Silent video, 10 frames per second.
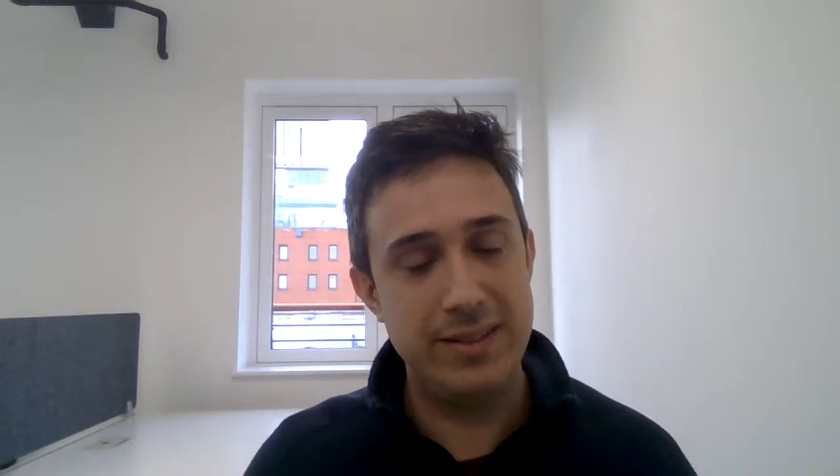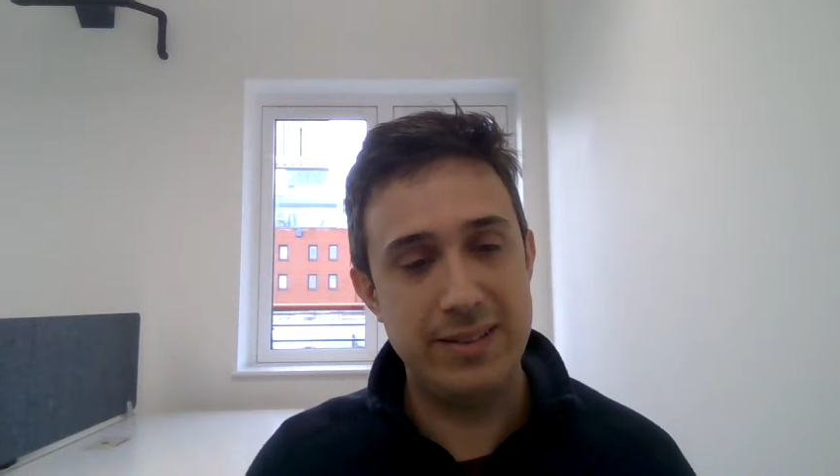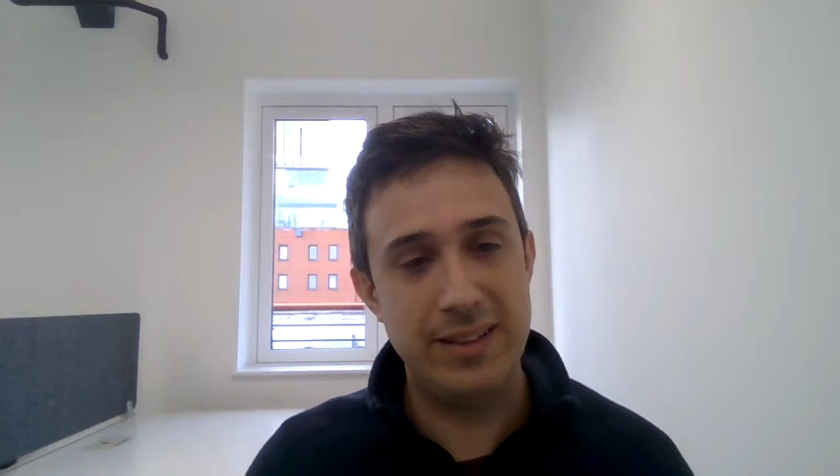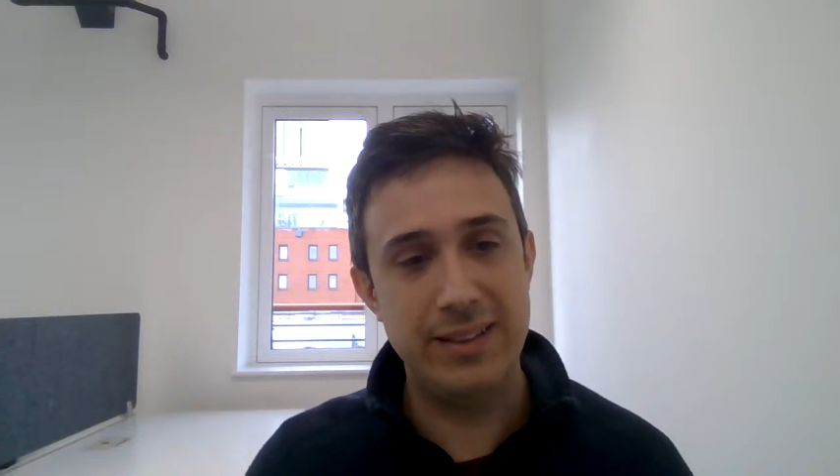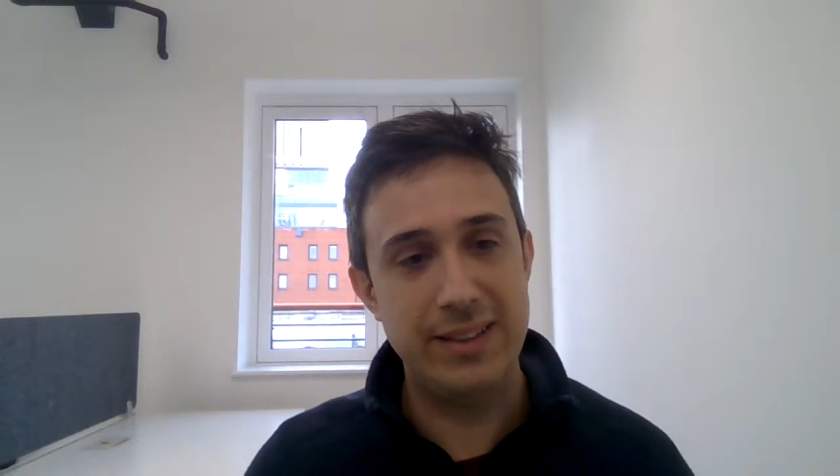
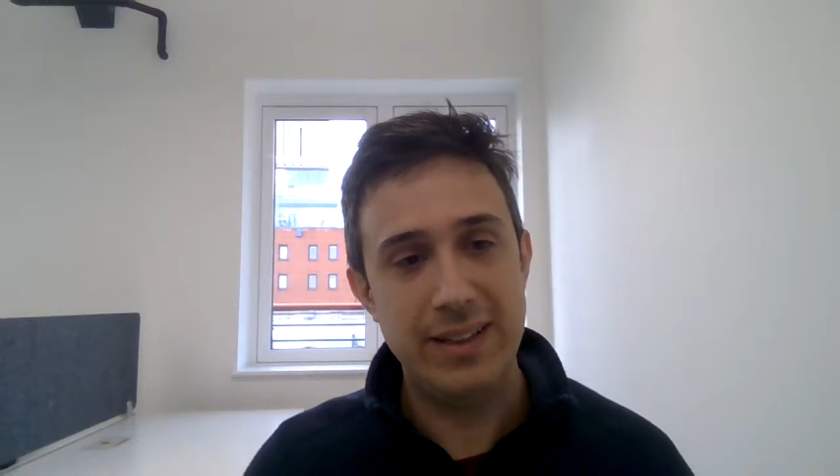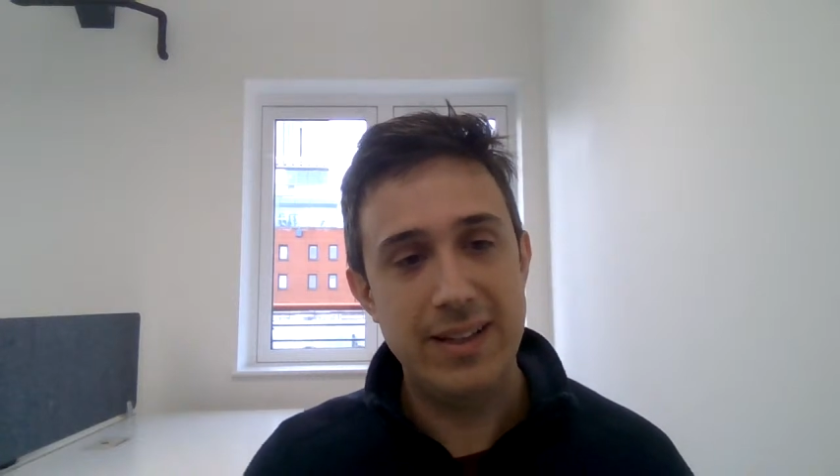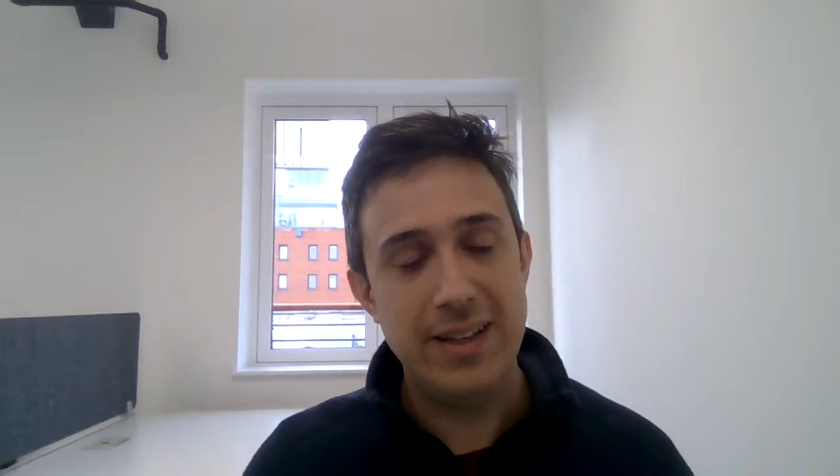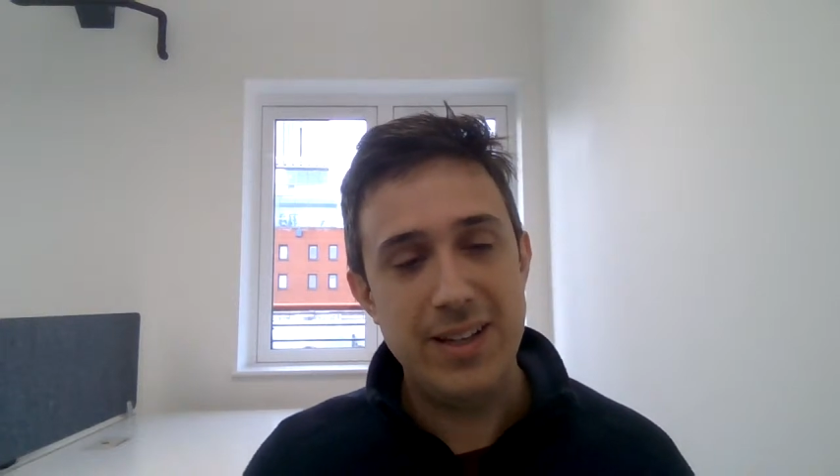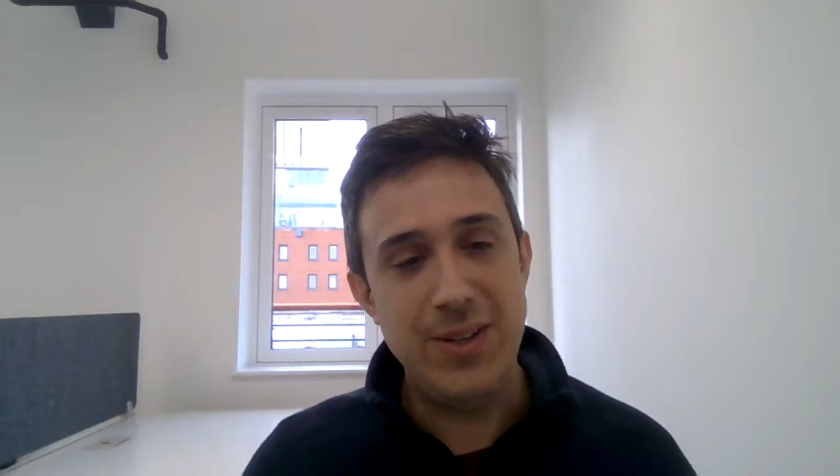It's like
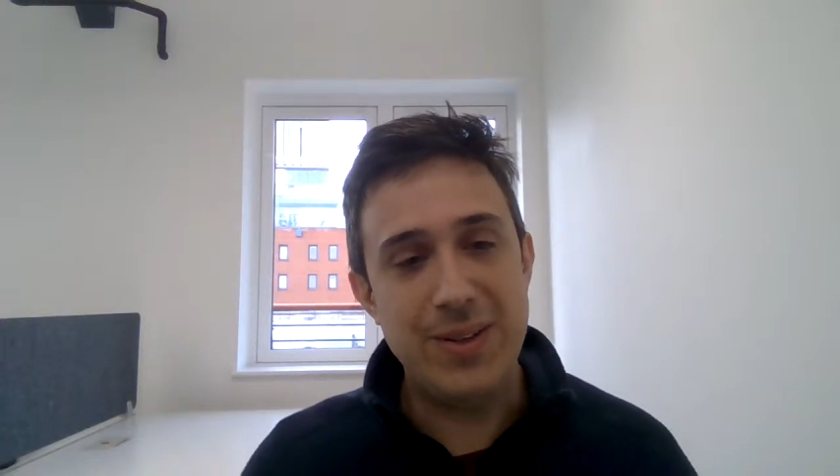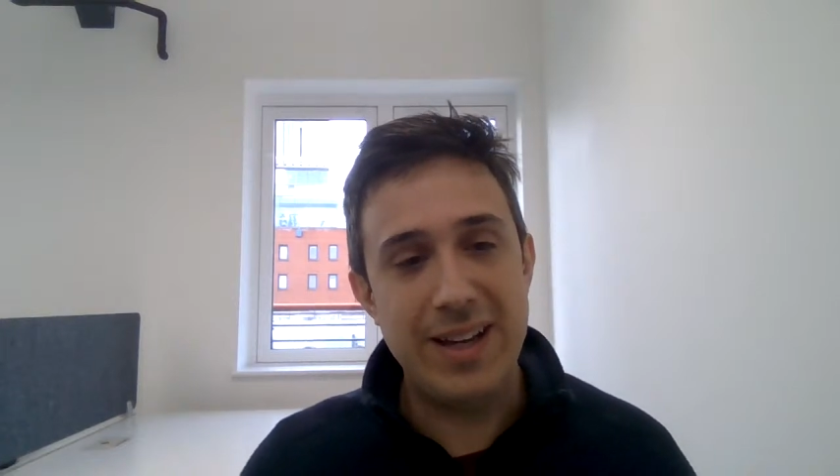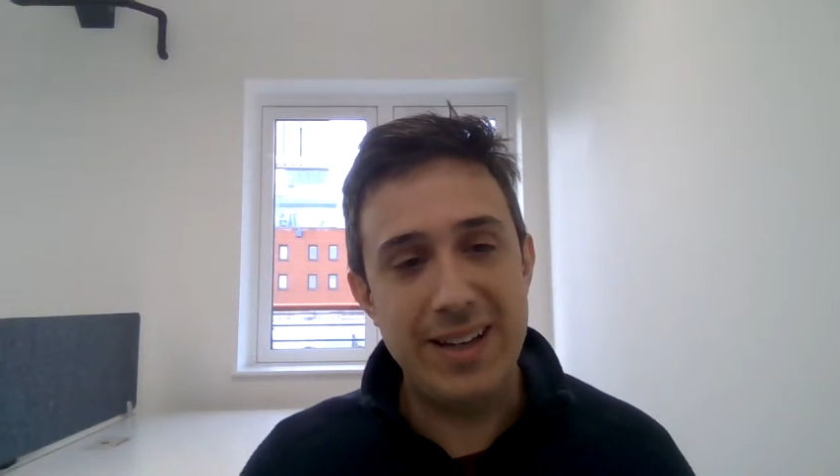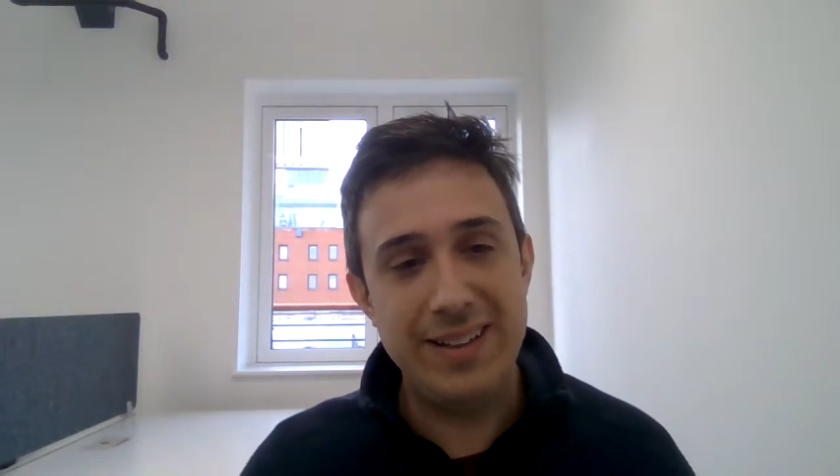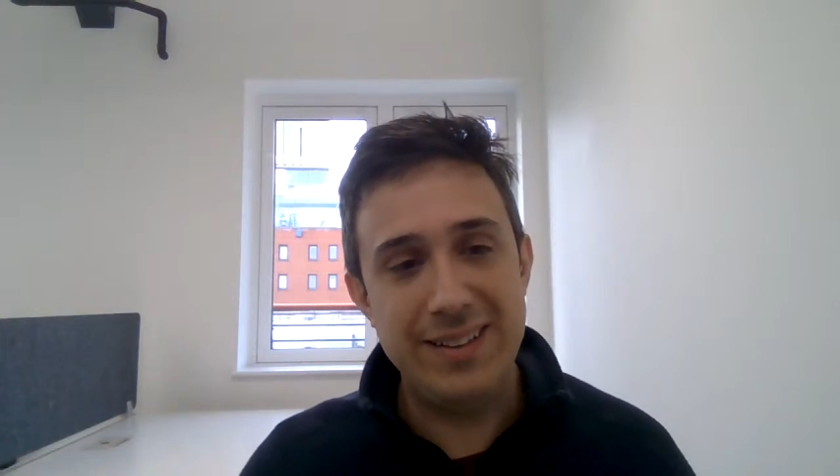you
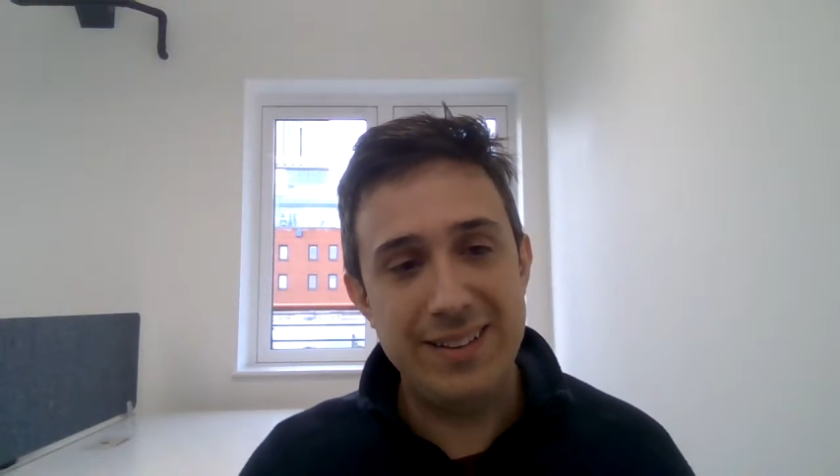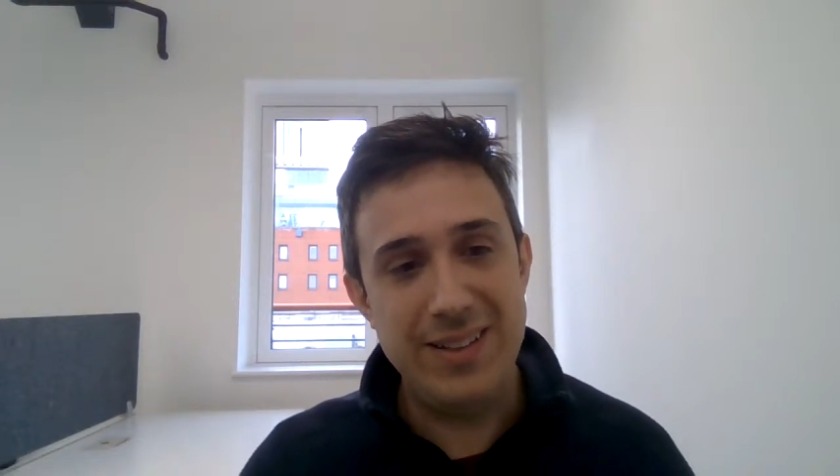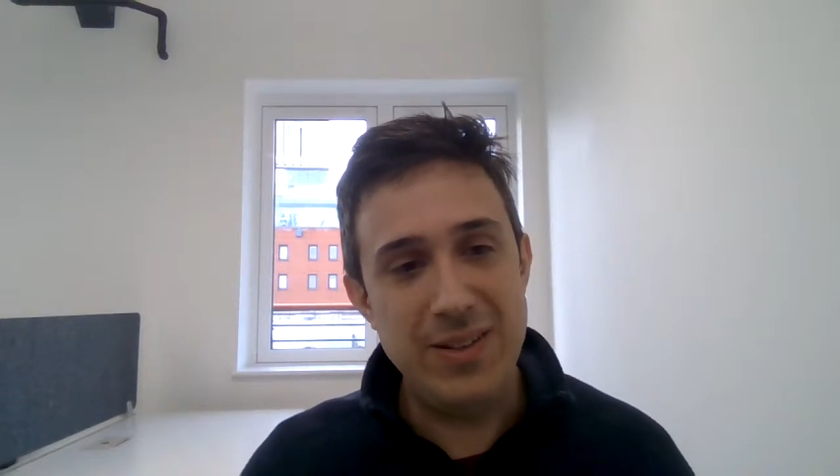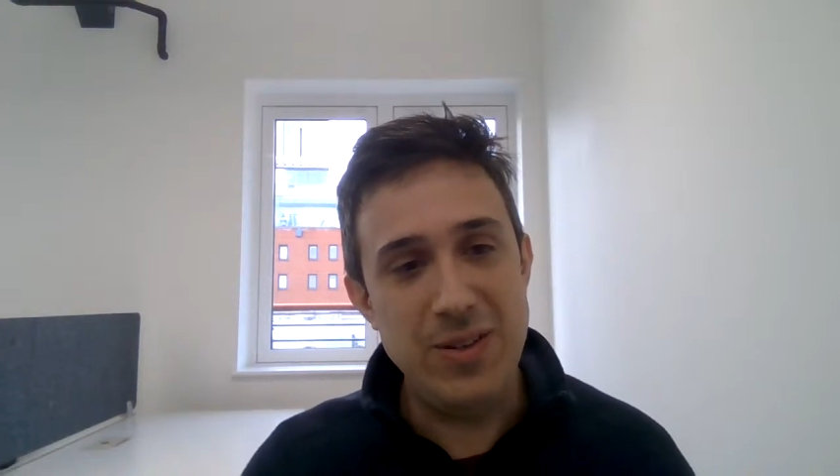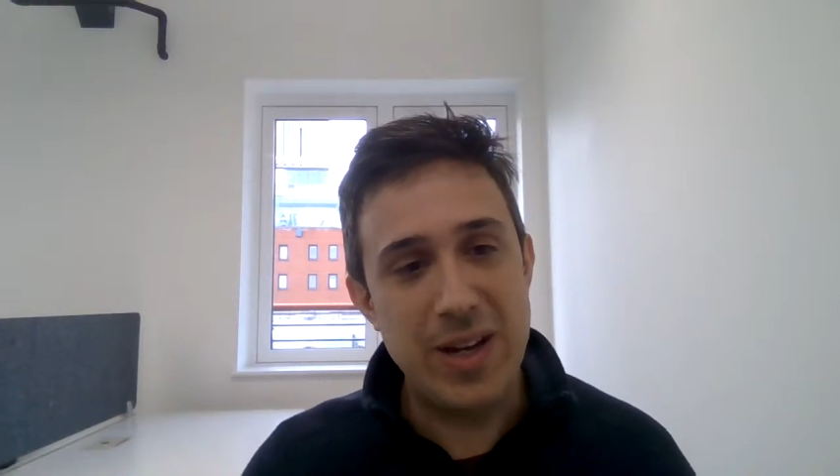
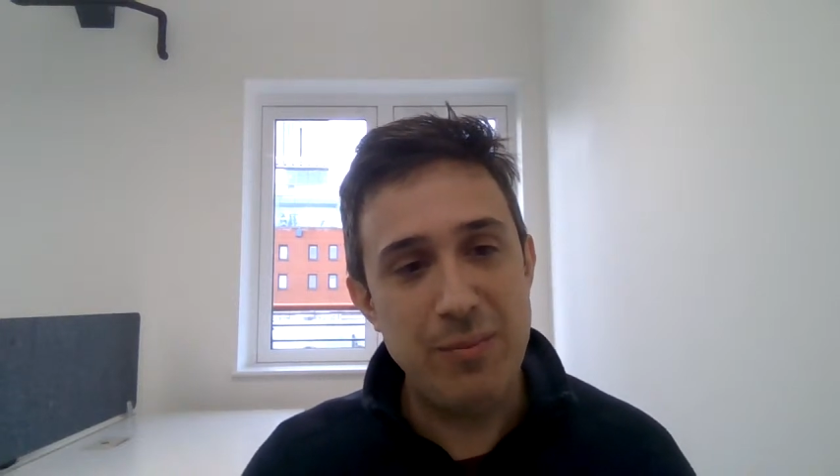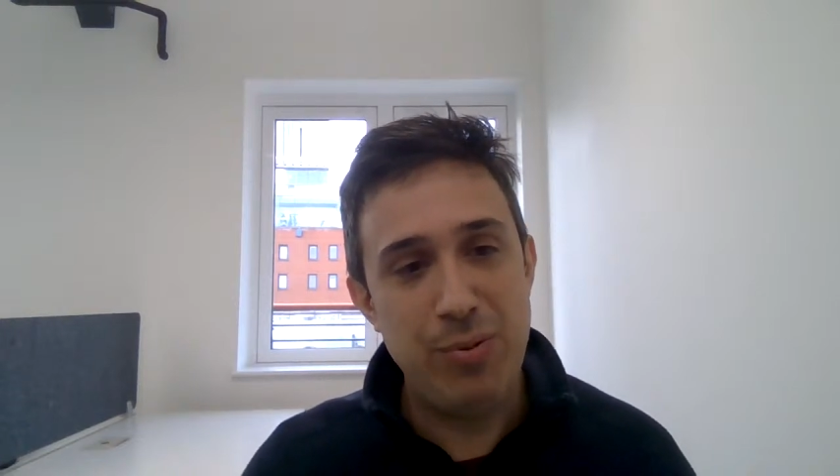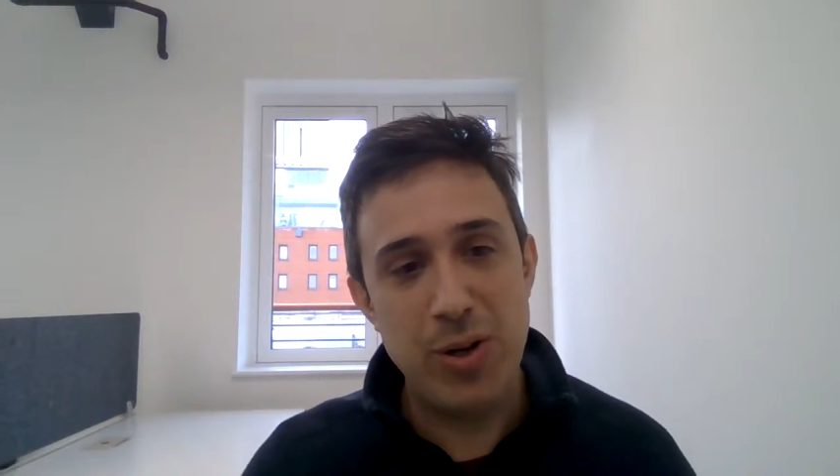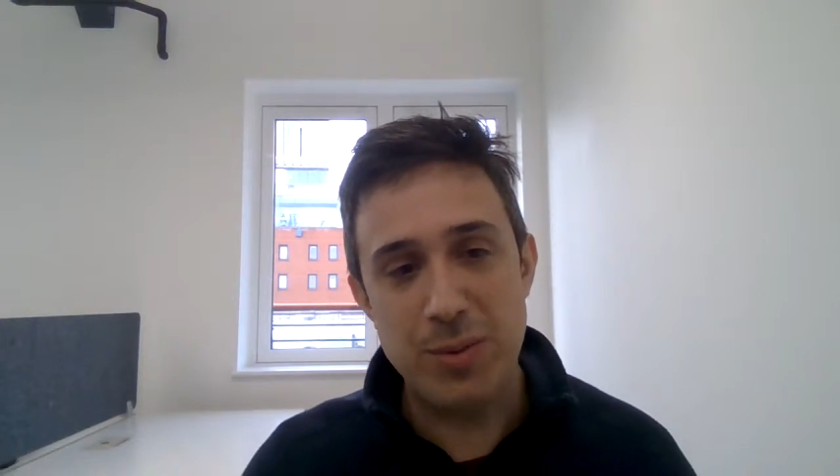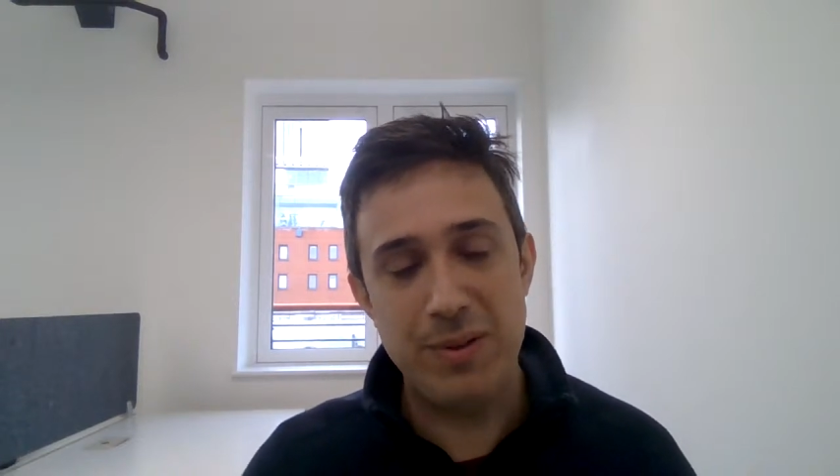can push,